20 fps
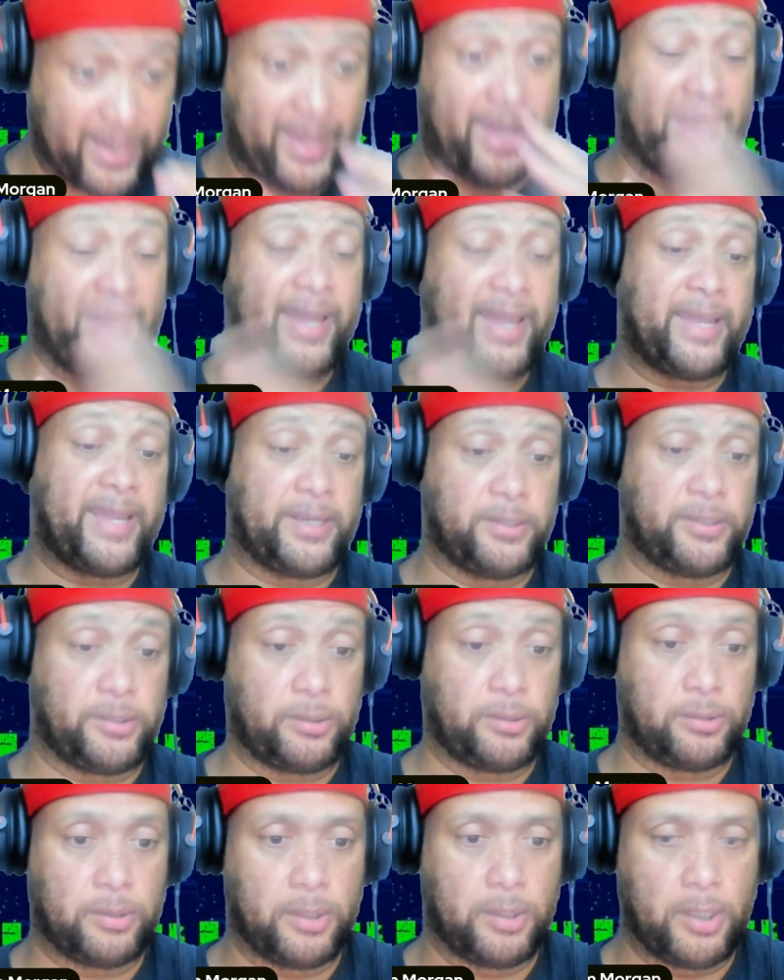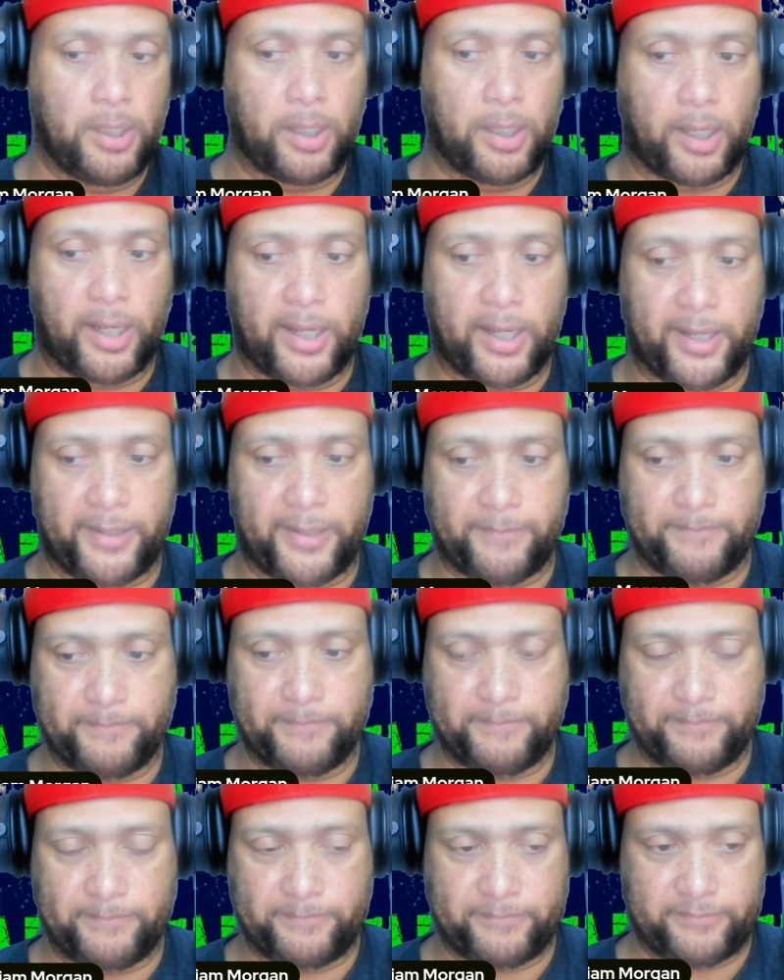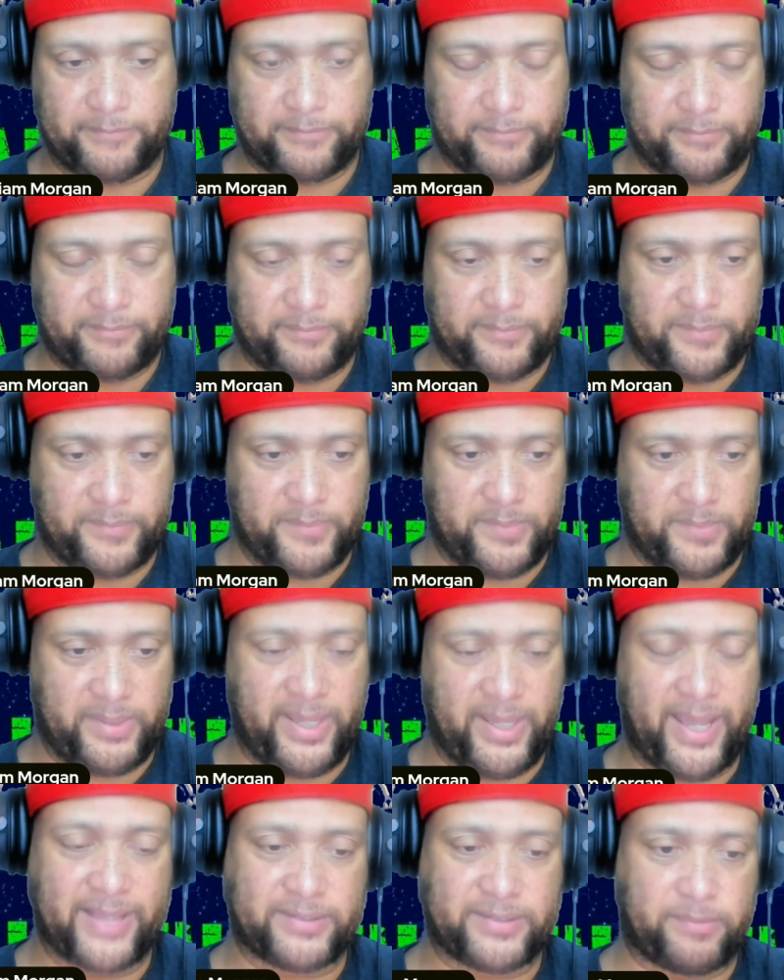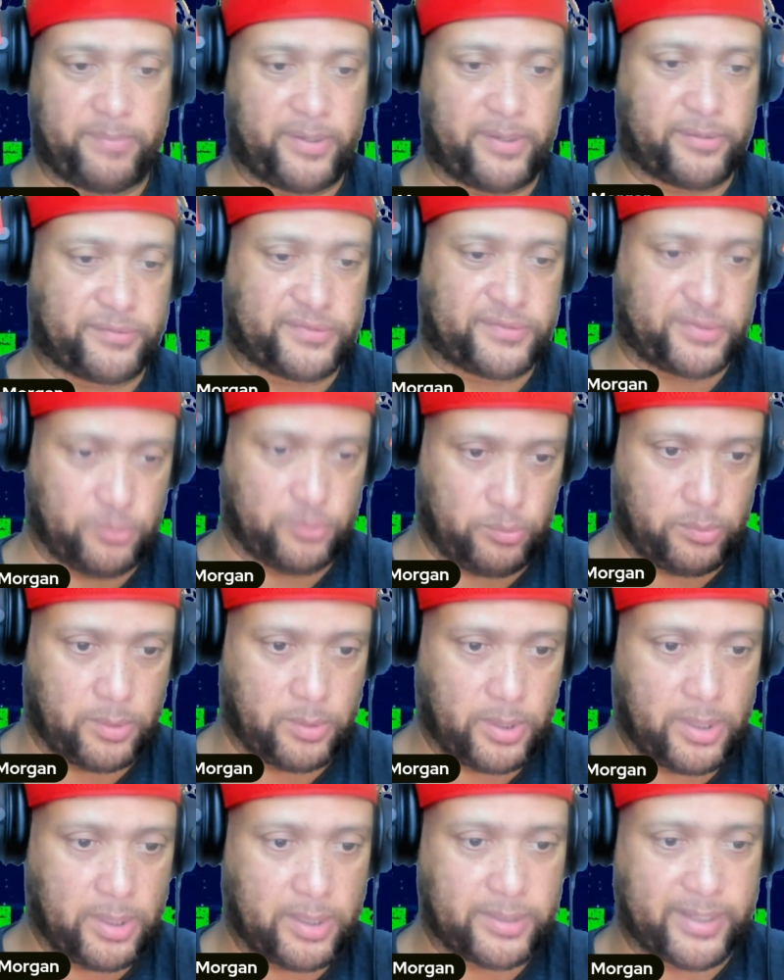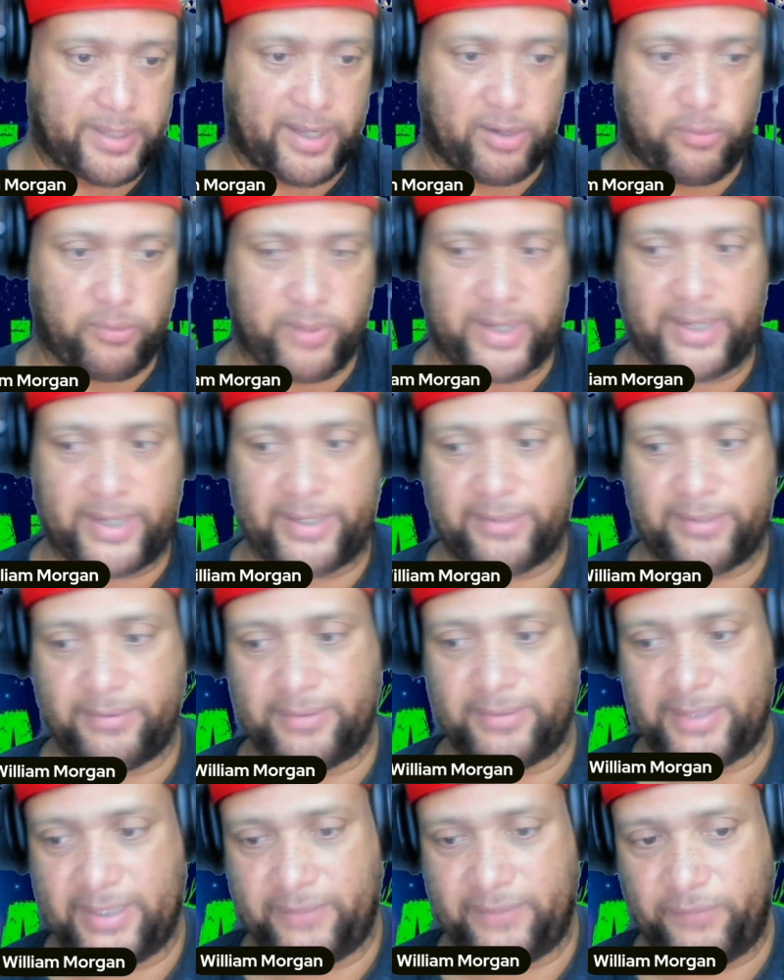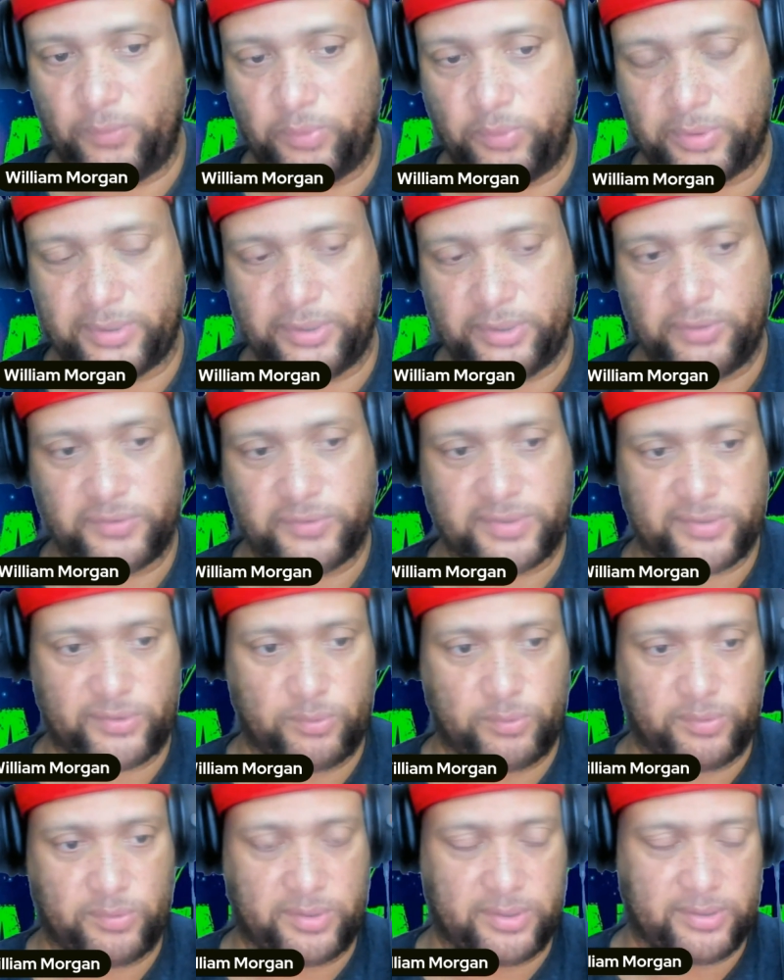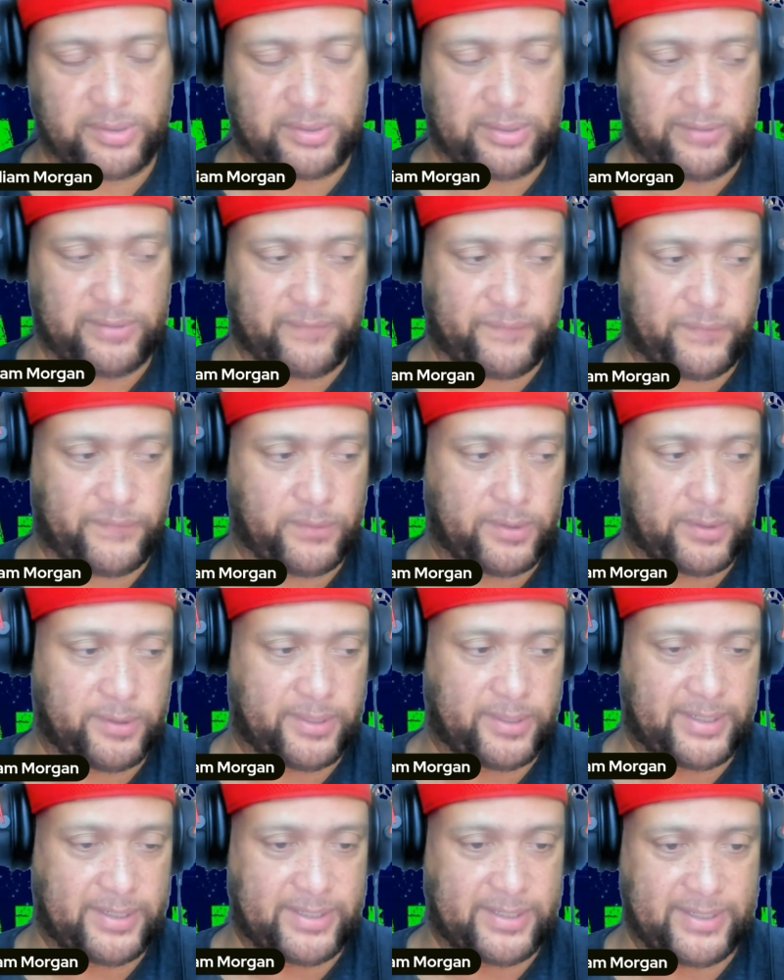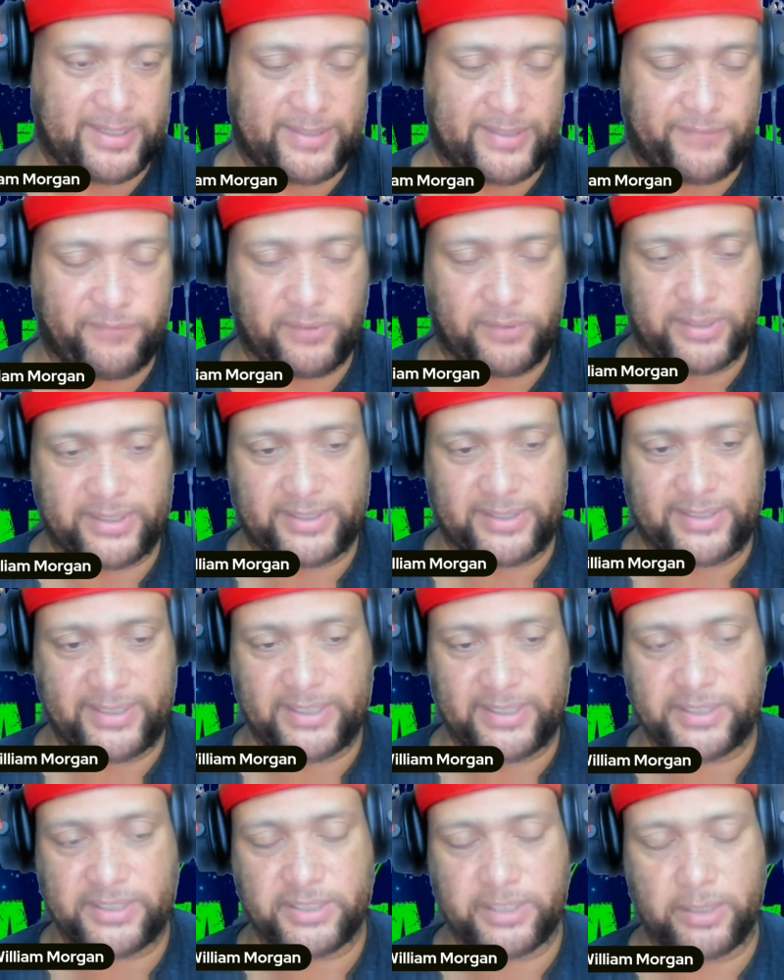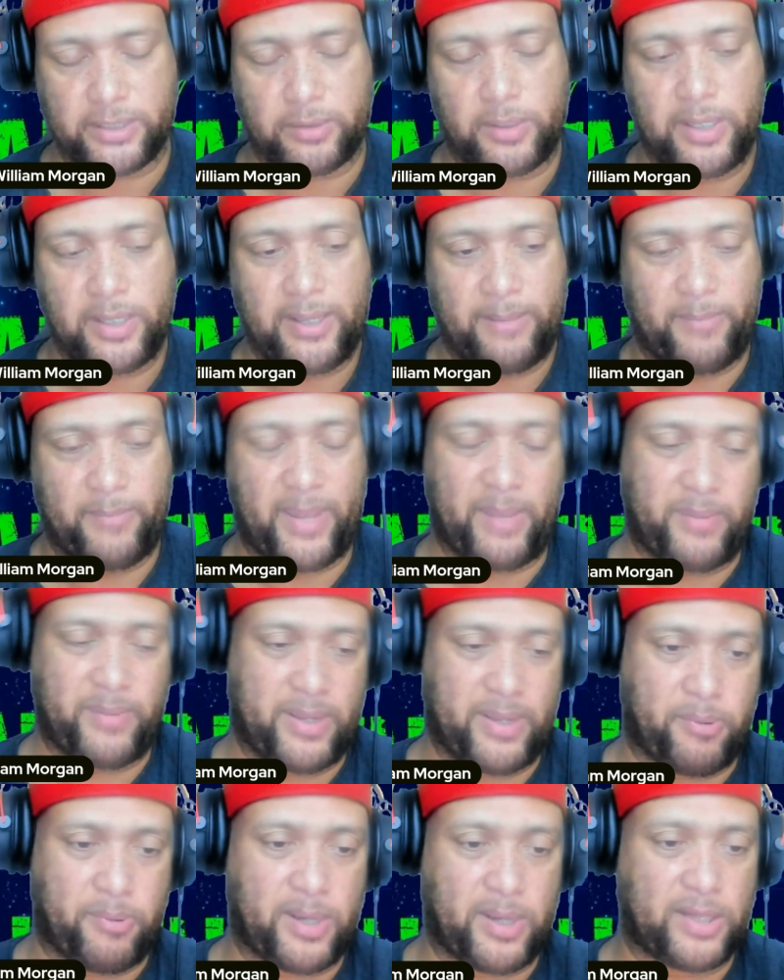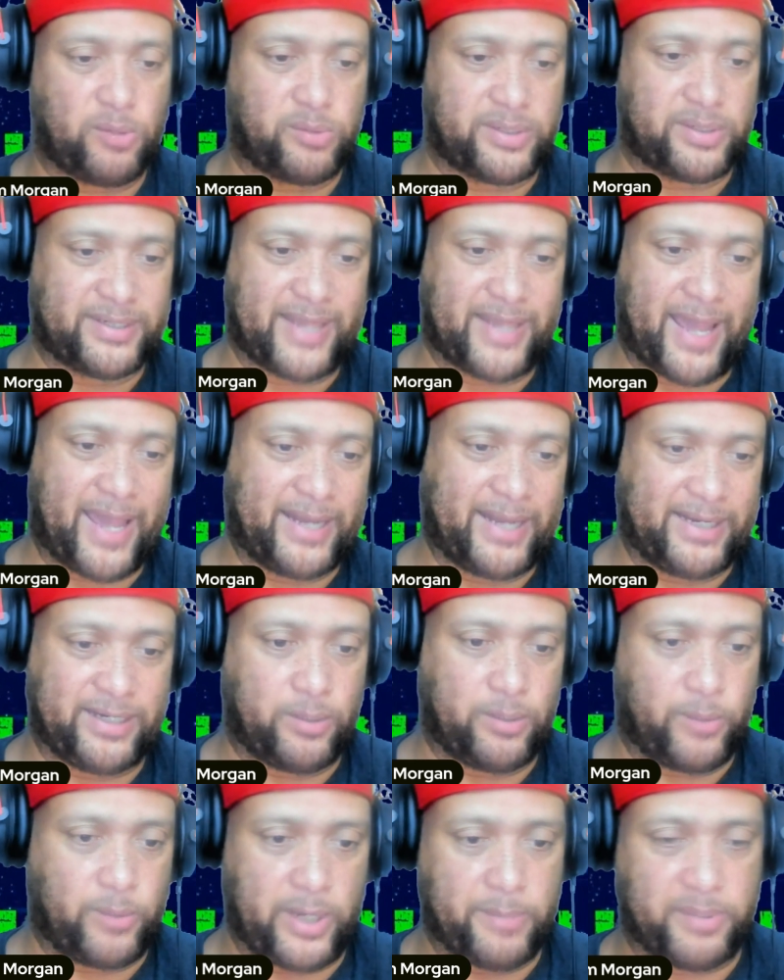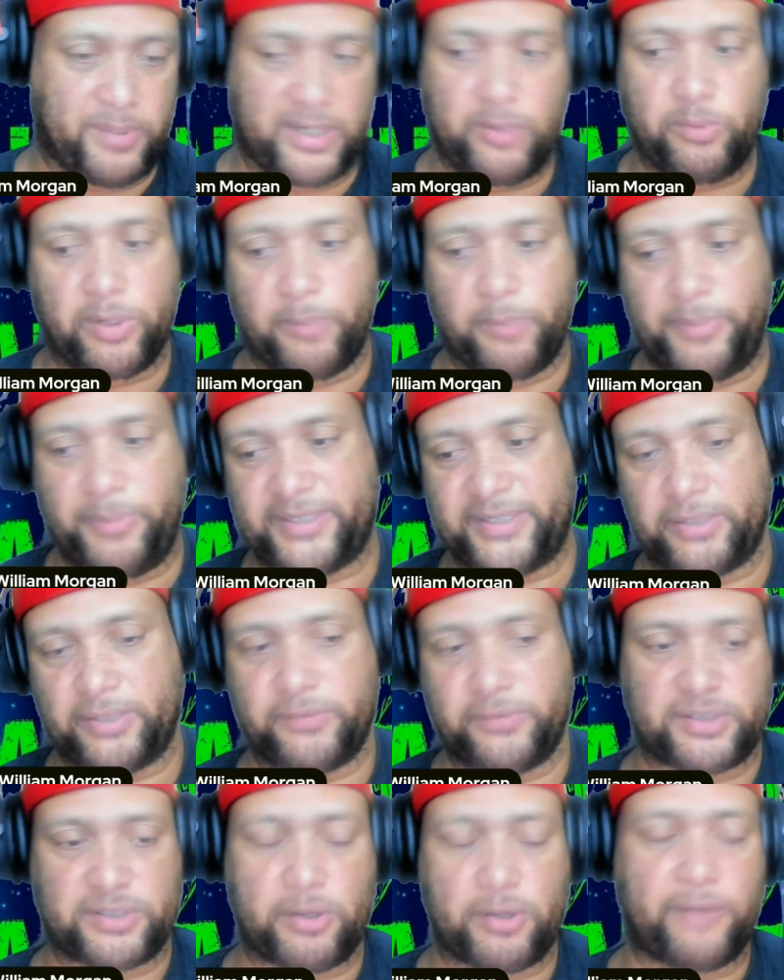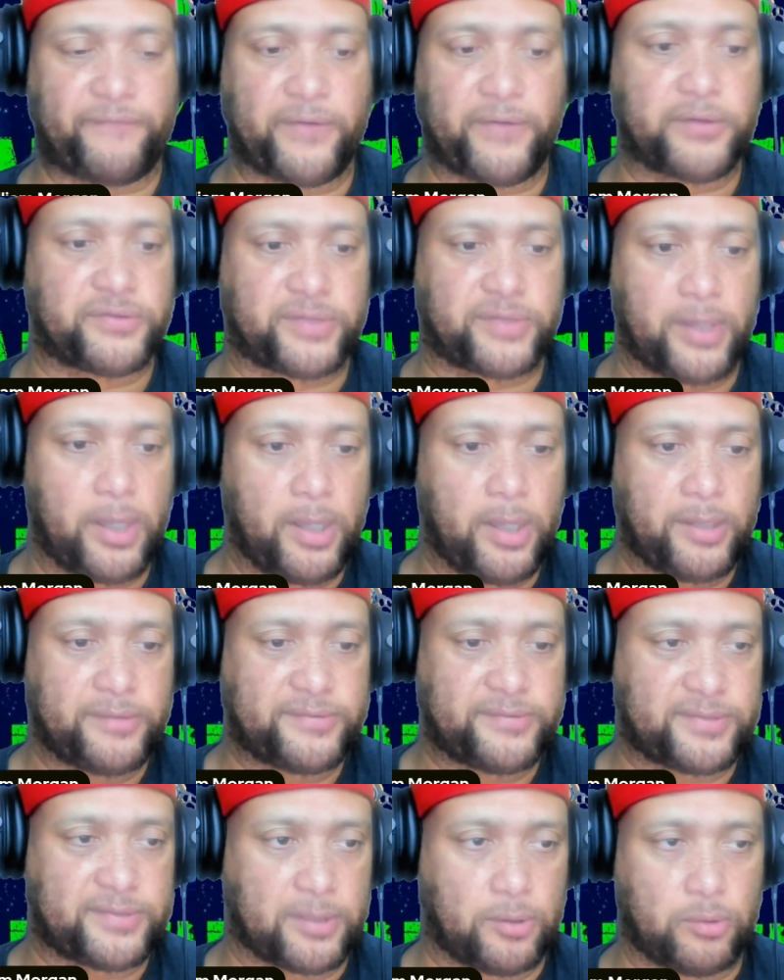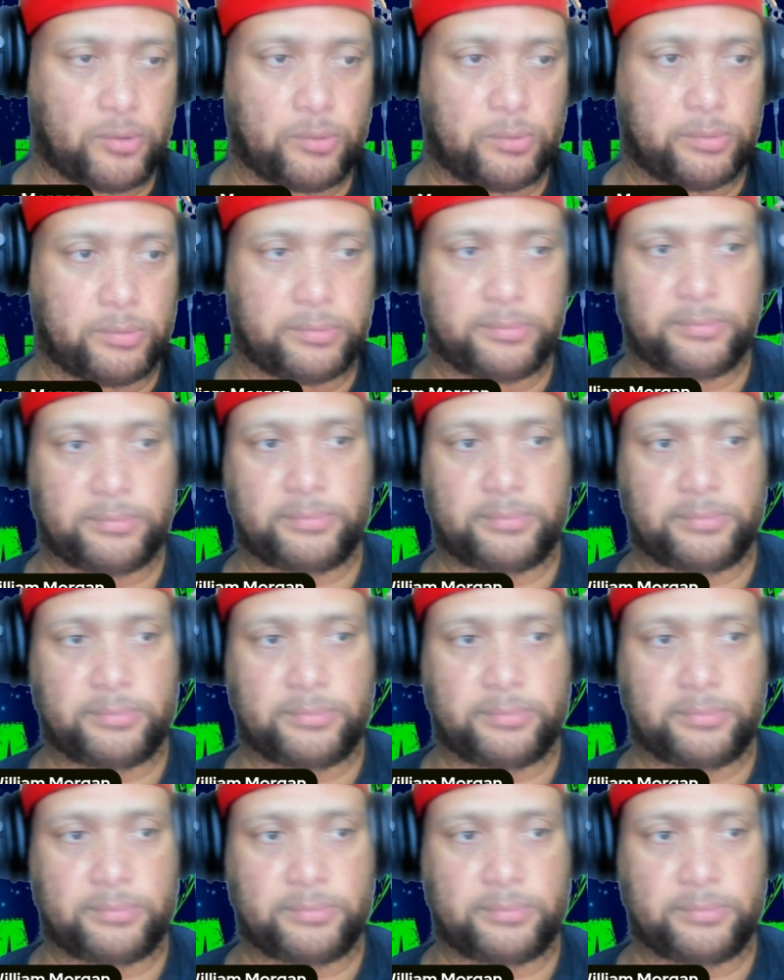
and um, he has a better suit. Now, granted, if he would have used the suit to the, the full its full intention, Batman probably would have died anyway, but he would have beat Tony Stark first. So, mm-hmm.